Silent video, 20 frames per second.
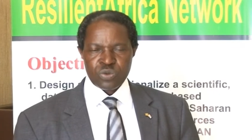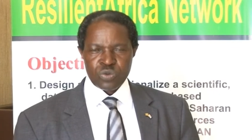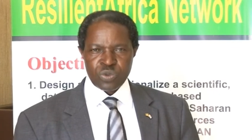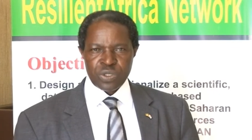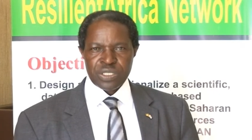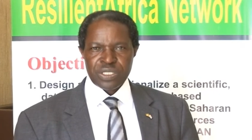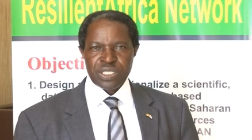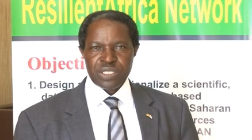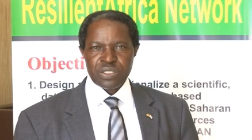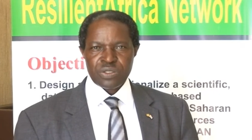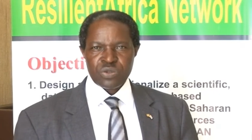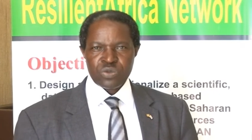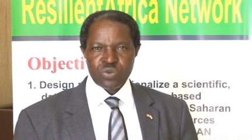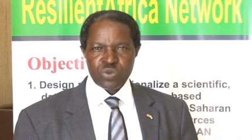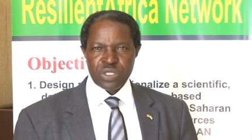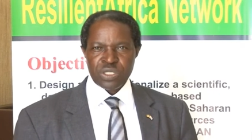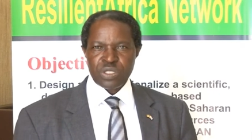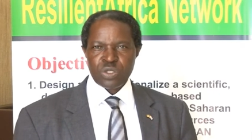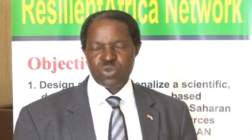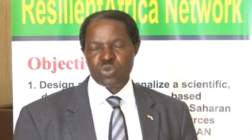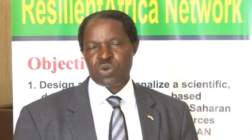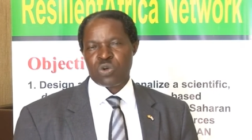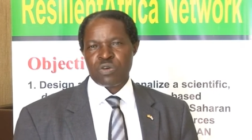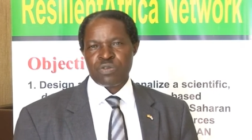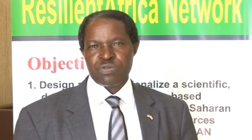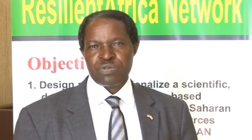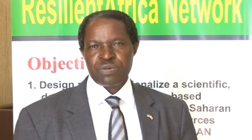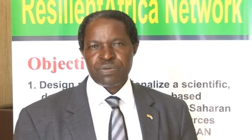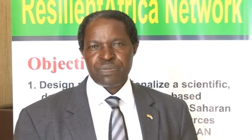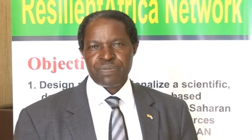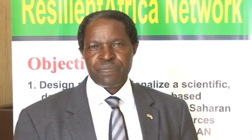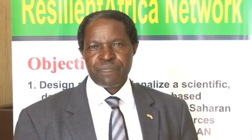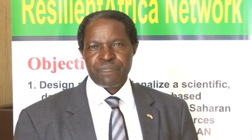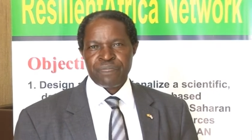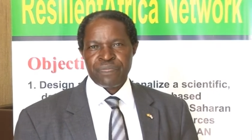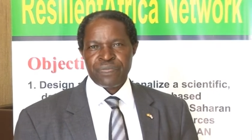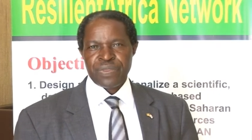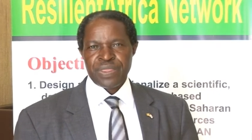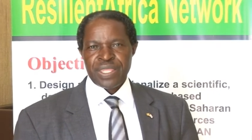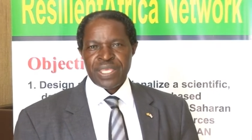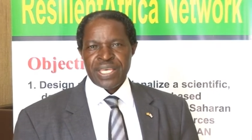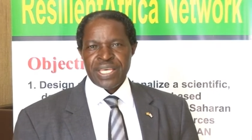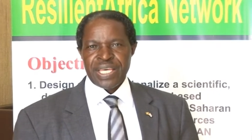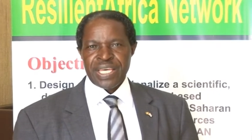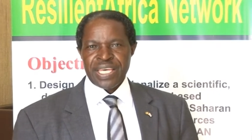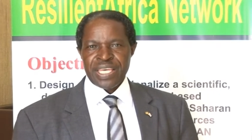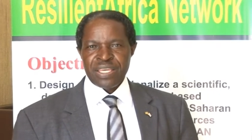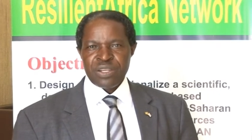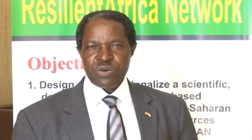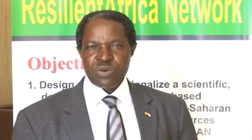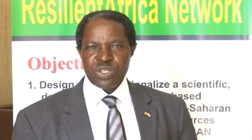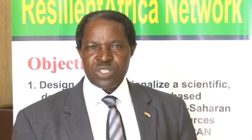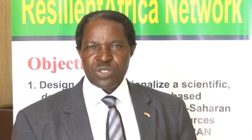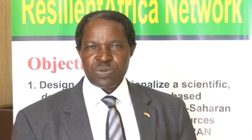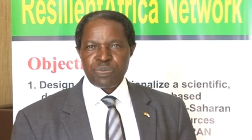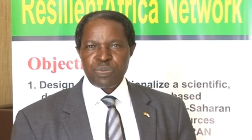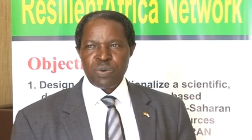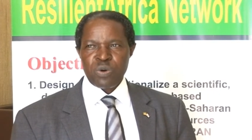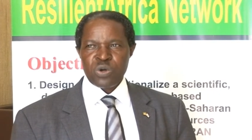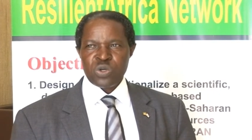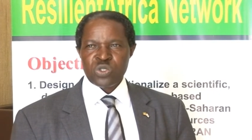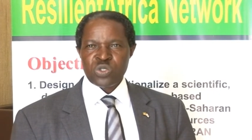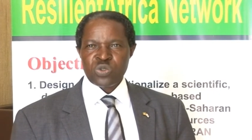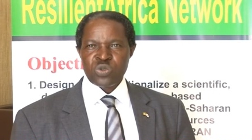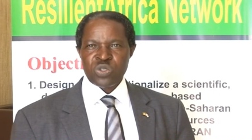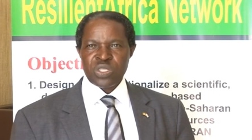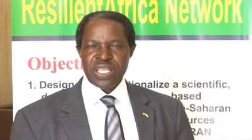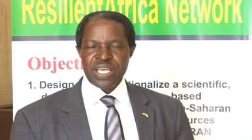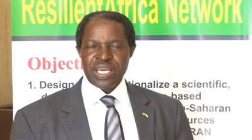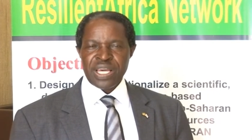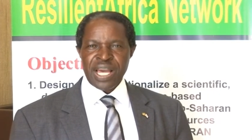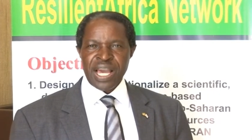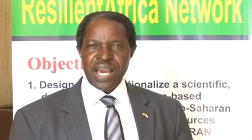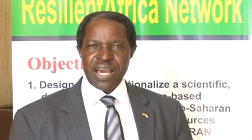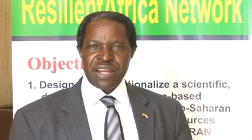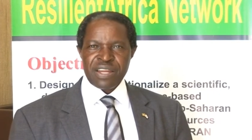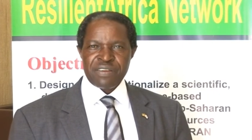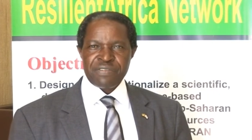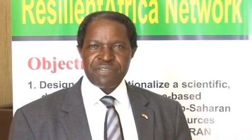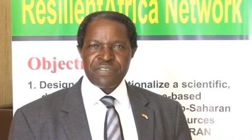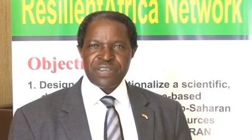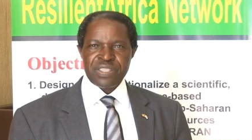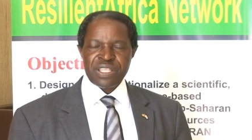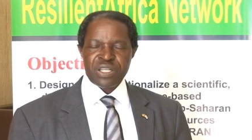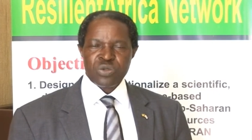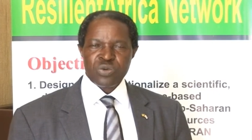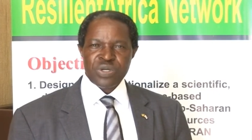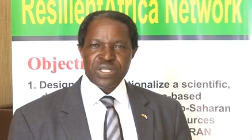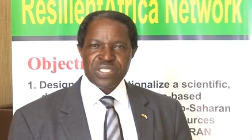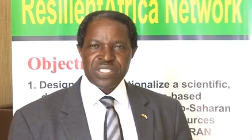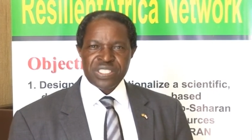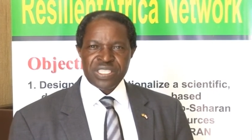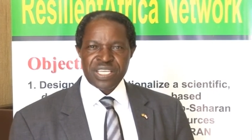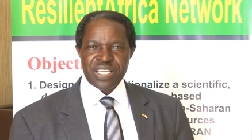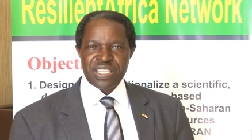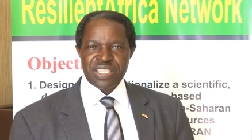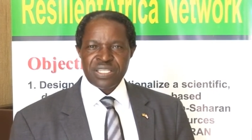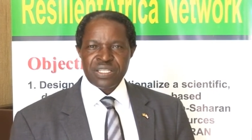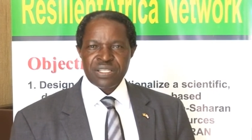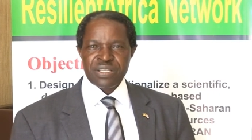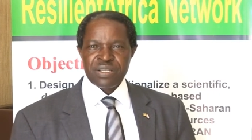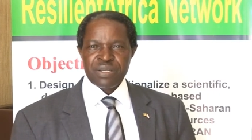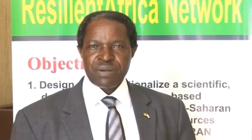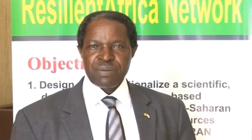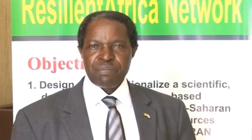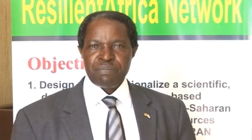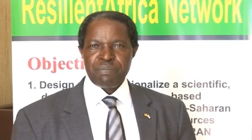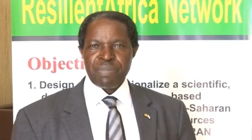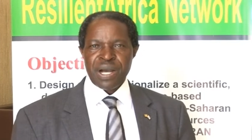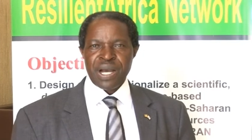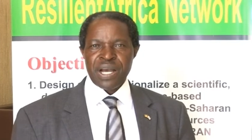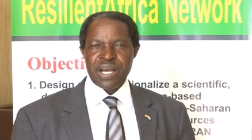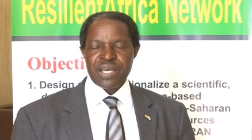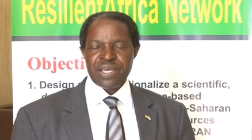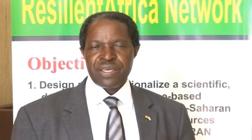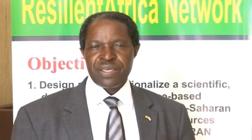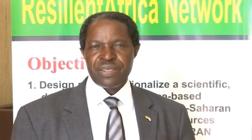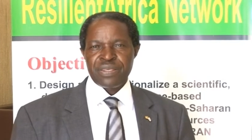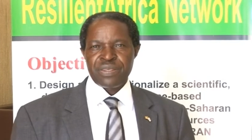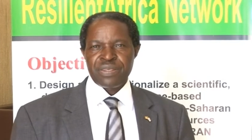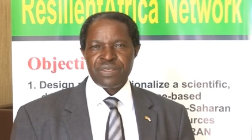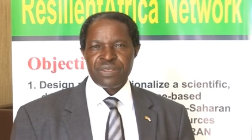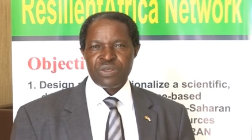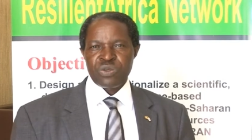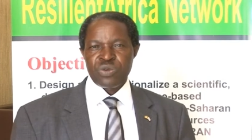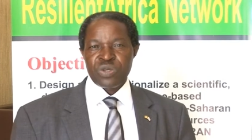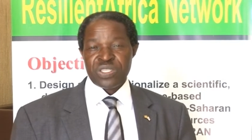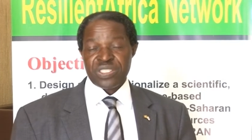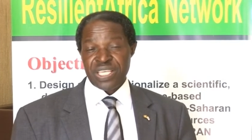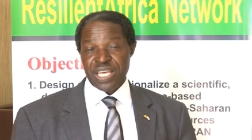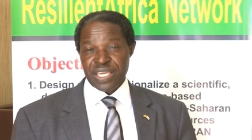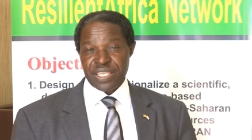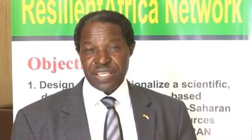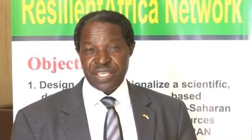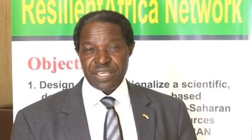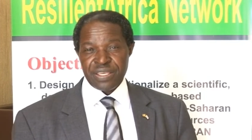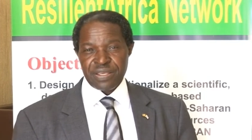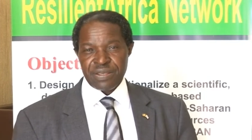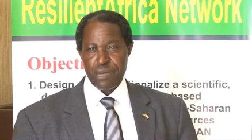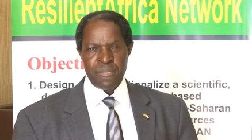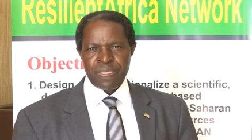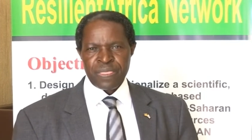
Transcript: 2012 in response to the RFA that was set by USAID.